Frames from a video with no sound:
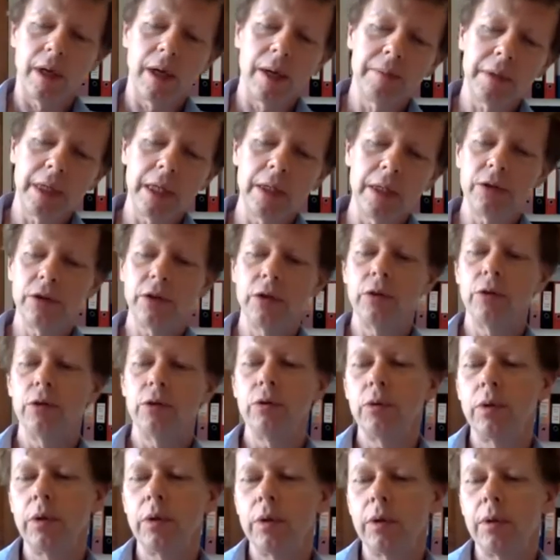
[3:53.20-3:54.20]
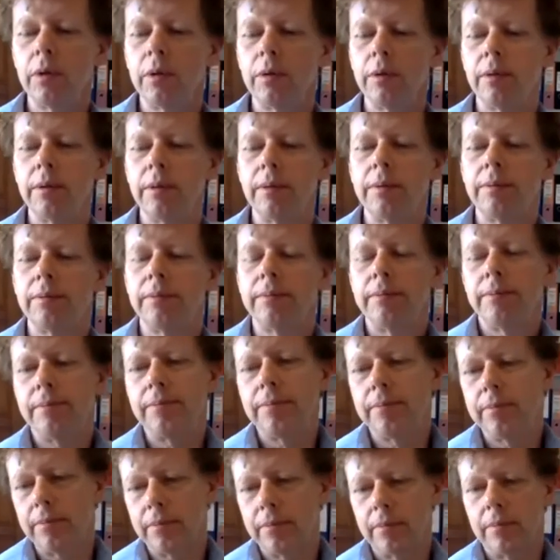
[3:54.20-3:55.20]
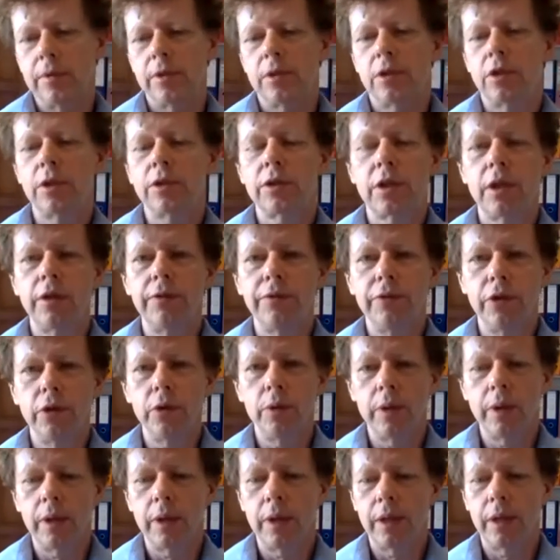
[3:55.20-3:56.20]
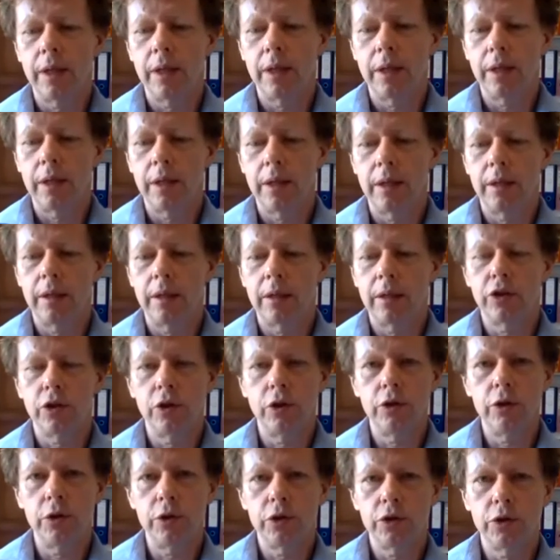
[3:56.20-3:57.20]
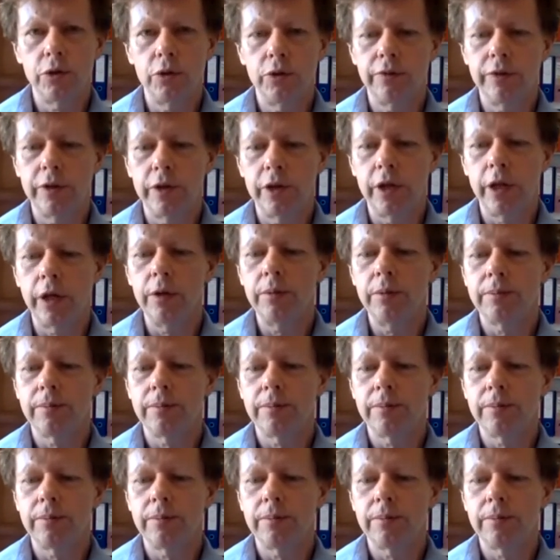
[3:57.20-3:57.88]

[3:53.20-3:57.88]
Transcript: going to just give you, show you a short video.